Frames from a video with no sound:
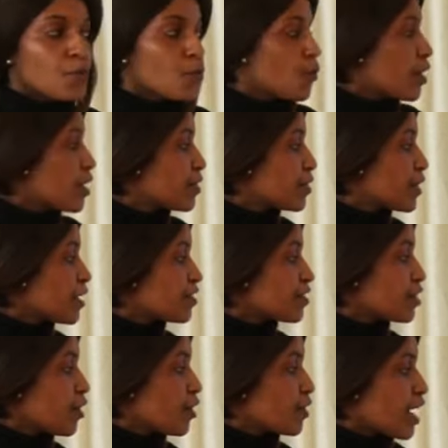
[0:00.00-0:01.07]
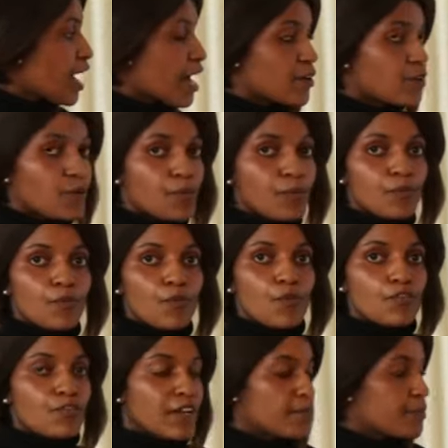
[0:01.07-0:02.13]
When this long arrow
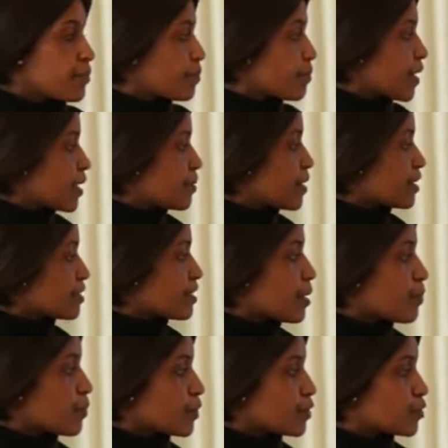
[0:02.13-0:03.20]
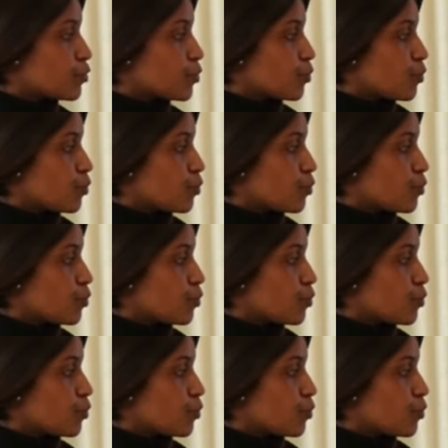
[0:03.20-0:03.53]
moves, maybe example 2,